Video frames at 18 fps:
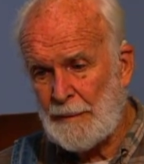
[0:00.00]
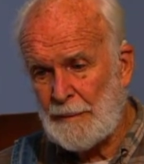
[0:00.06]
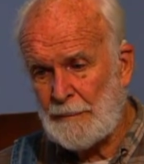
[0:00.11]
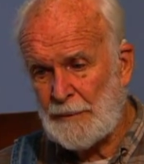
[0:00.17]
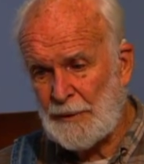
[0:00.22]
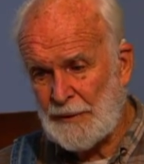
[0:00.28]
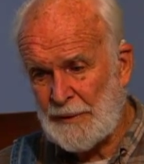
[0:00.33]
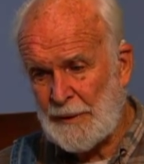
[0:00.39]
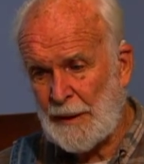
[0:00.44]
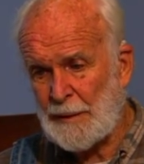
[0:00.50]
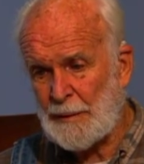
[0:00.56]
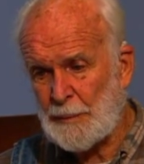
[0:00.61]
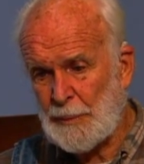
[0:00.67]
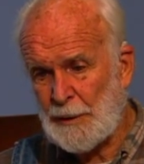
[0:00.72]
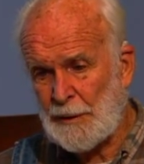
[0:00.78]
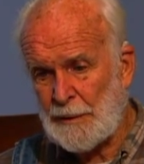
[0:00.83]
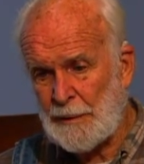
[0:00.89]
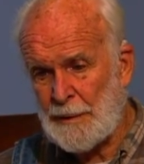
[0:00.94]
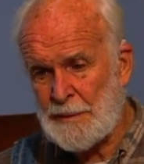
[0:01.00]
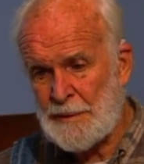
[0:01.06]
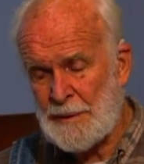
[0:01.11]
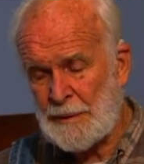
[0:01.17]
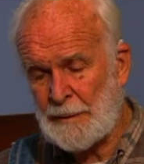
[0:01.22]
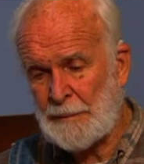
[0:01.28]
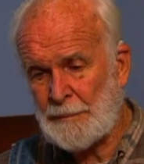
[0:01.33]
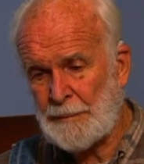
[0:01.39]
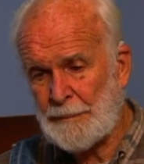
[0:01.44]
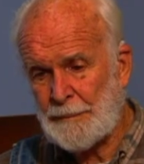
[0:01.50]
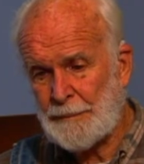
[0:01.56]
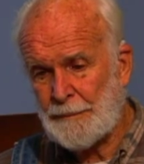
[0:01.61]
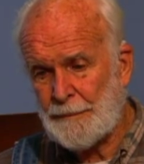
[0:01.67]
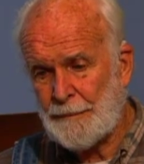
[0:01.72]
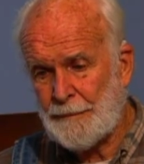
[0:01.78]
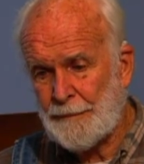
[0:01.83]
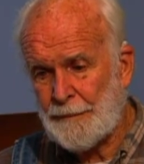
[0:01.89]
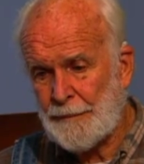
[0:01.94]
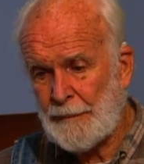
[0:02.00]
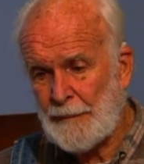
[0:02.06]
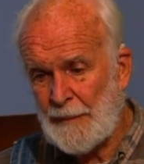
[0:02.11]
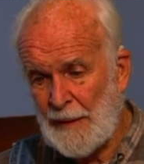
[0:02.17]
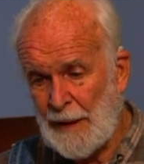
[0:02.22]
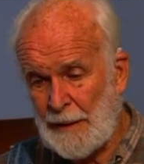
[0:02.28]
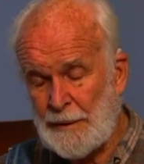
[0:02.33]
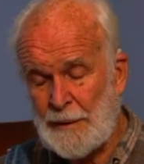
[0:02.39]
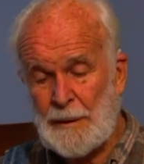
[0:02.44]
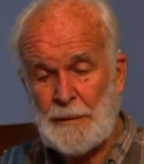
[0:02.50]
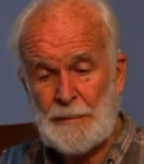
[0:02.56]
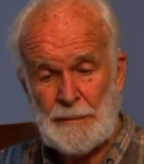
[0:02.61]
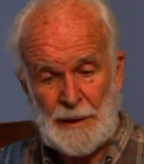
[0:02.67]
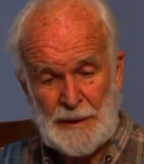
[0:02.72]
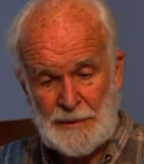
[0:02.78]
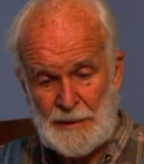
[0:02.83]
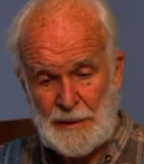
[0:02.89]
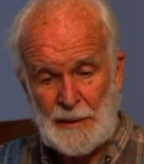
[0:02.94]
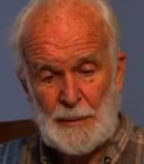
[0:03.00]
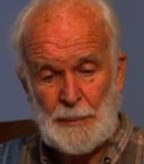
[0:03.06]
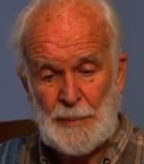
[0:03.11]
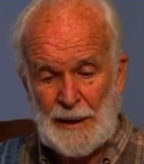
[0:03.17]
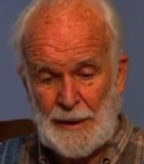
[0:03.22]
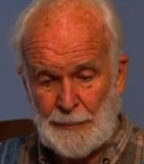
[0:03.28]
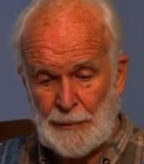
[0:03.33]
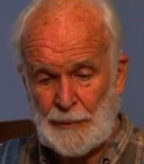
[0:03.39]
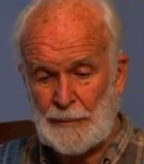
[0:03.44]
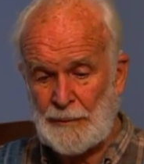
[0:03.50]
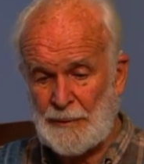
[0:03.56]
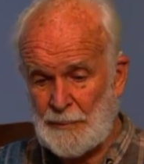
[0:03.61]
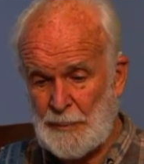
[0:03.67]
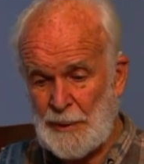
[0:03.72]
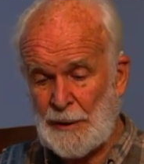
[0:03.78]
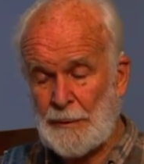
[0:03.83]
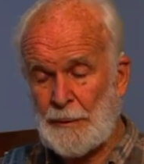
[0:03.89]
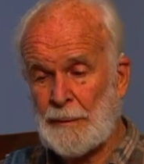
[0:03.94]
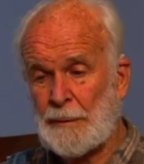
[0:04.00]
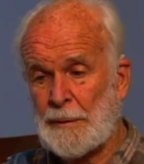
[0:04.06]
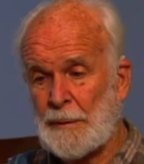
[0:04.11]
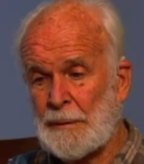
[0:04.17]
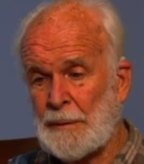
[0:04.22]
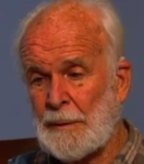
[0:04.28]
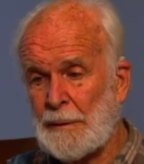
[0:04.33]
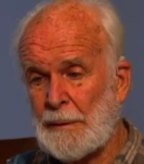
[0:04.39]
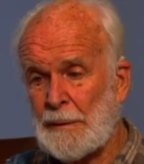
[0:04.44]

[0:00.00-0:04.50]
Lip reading: was that apology, and to the rest of the people who had been hurt.